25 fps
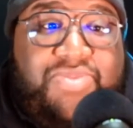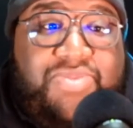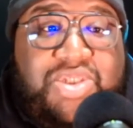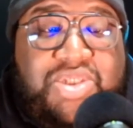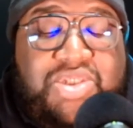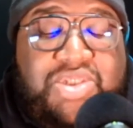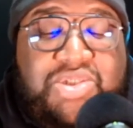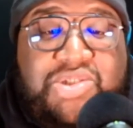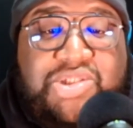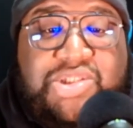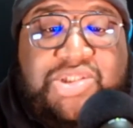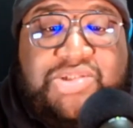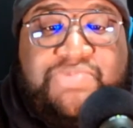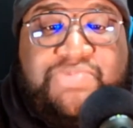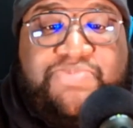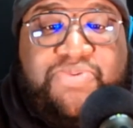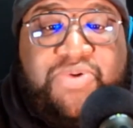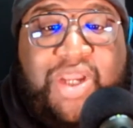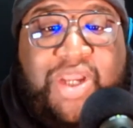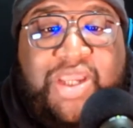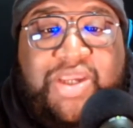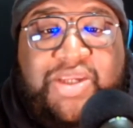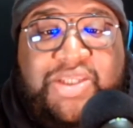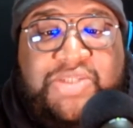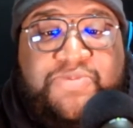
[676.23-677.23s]
it's
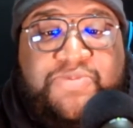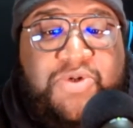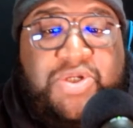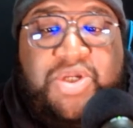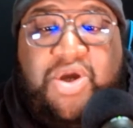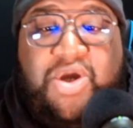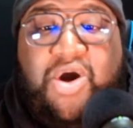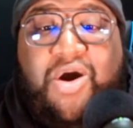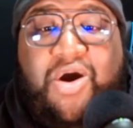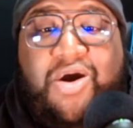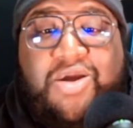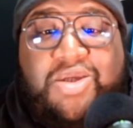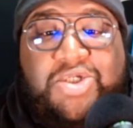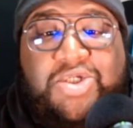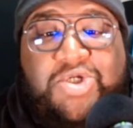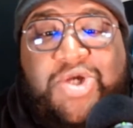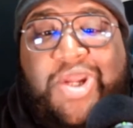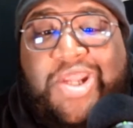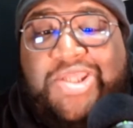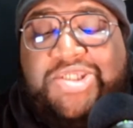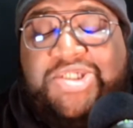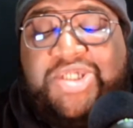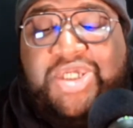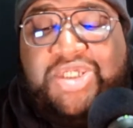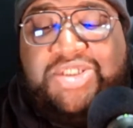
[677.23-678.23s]
pretty hard to try to
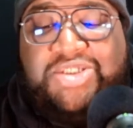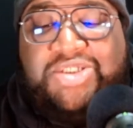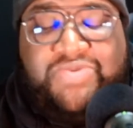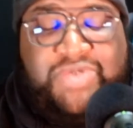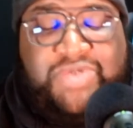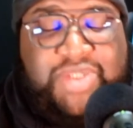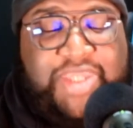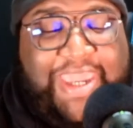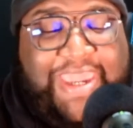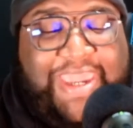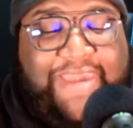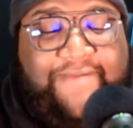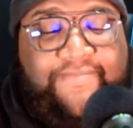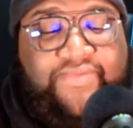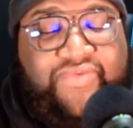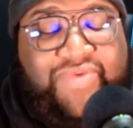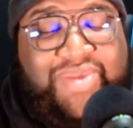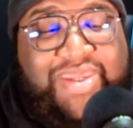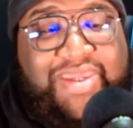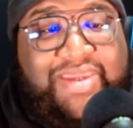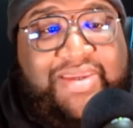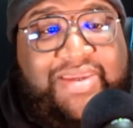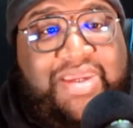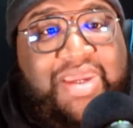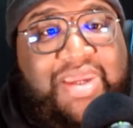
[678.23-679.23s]
change up the game plan.
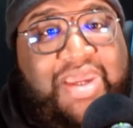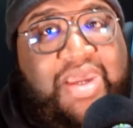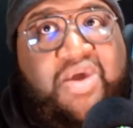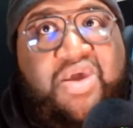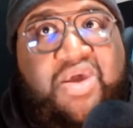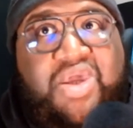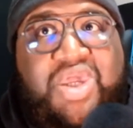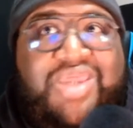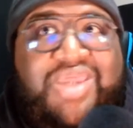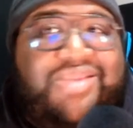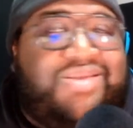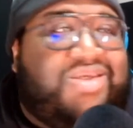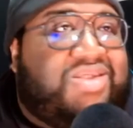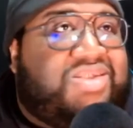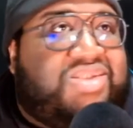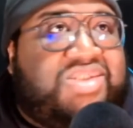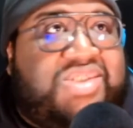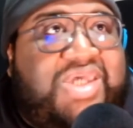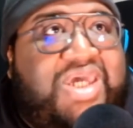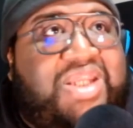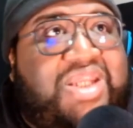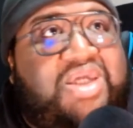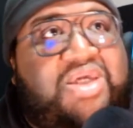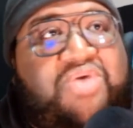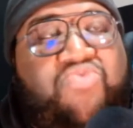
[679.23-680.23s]
In this
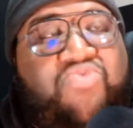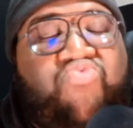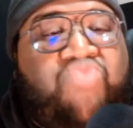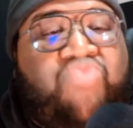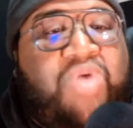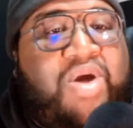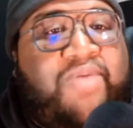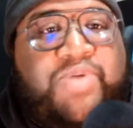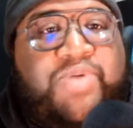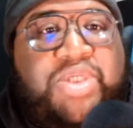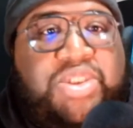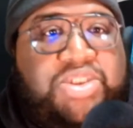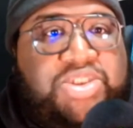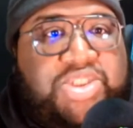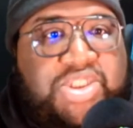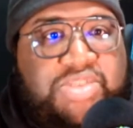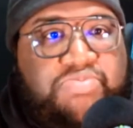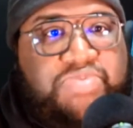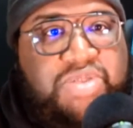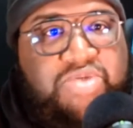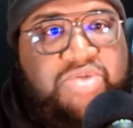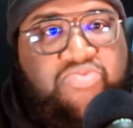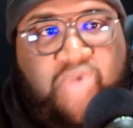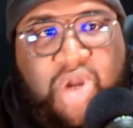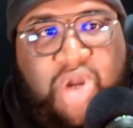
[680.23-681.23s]
setting, Rum can just be
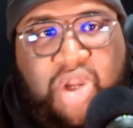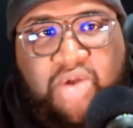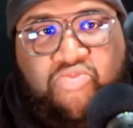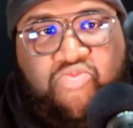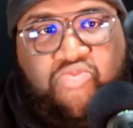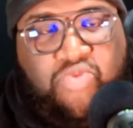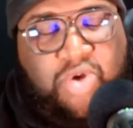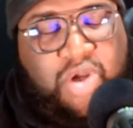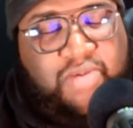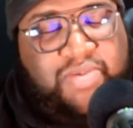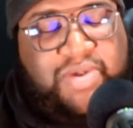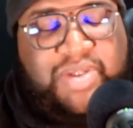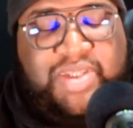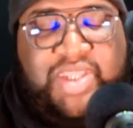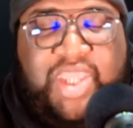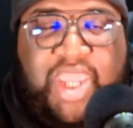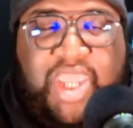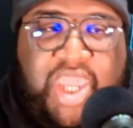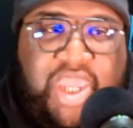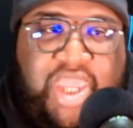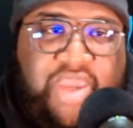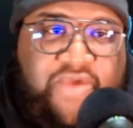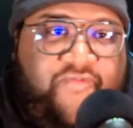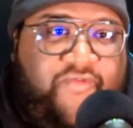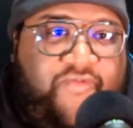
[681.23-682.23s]
Rum. Rum can name
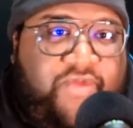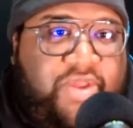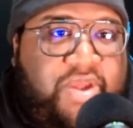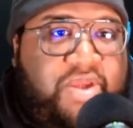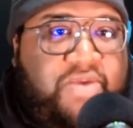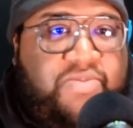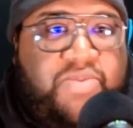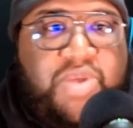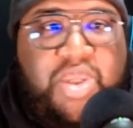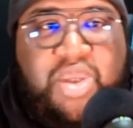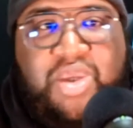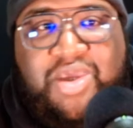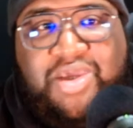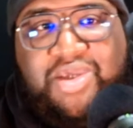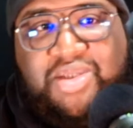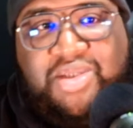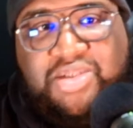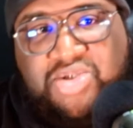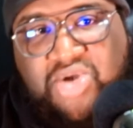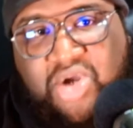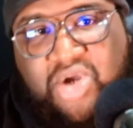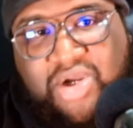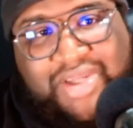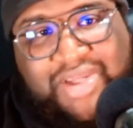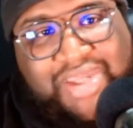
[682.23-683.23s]
flip,
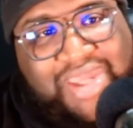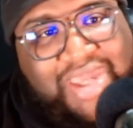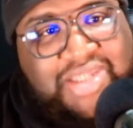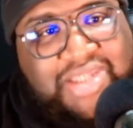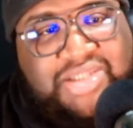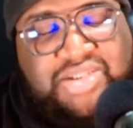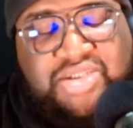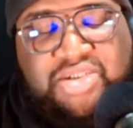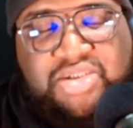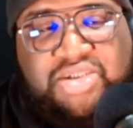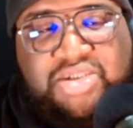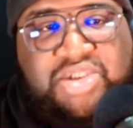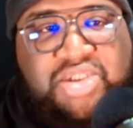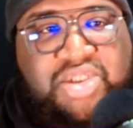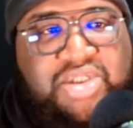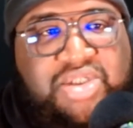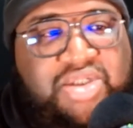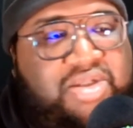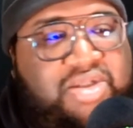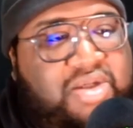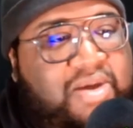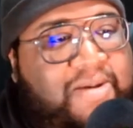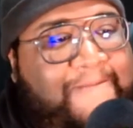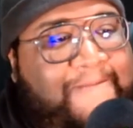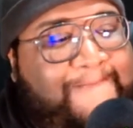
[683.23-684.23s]
talk gangster shit,
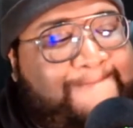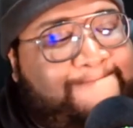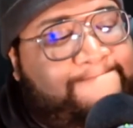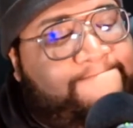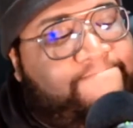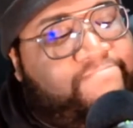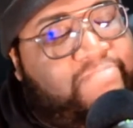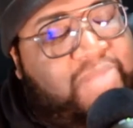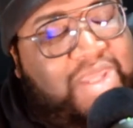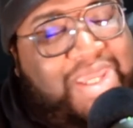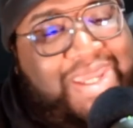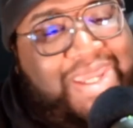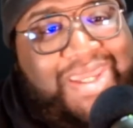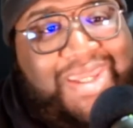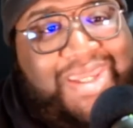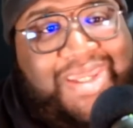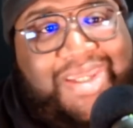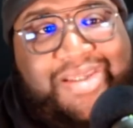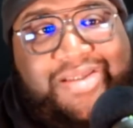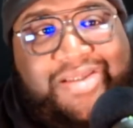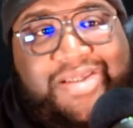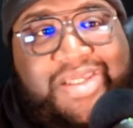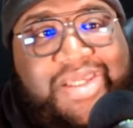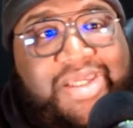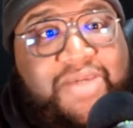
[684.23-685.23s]
and
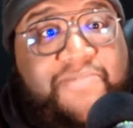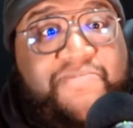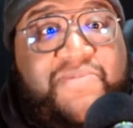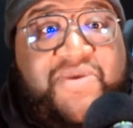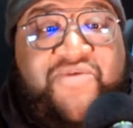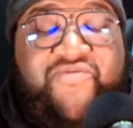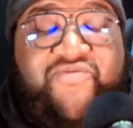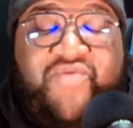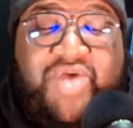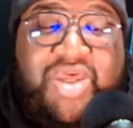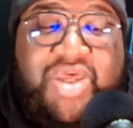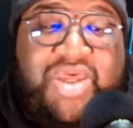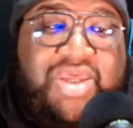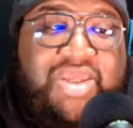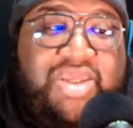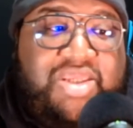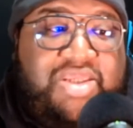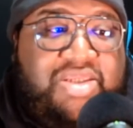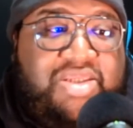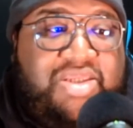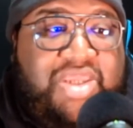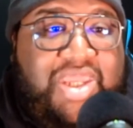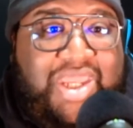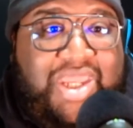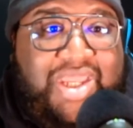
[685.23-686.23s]
he can be fine
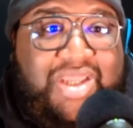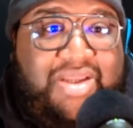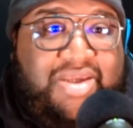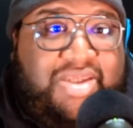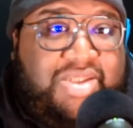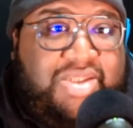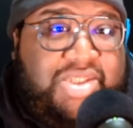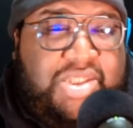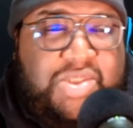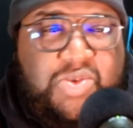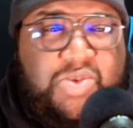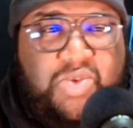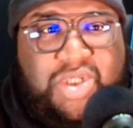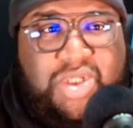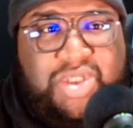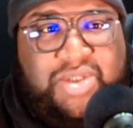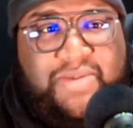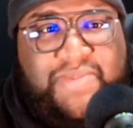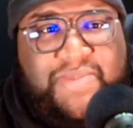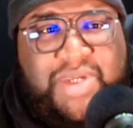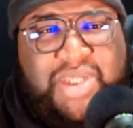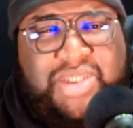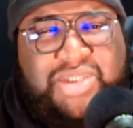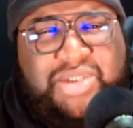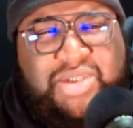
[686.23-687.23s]
because he's one of the
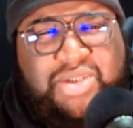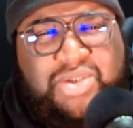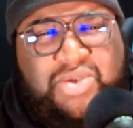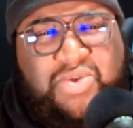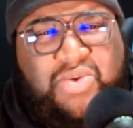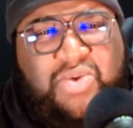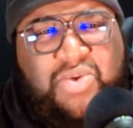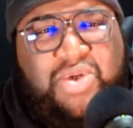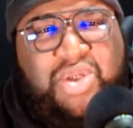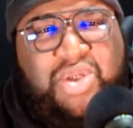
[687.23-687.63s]
best to do it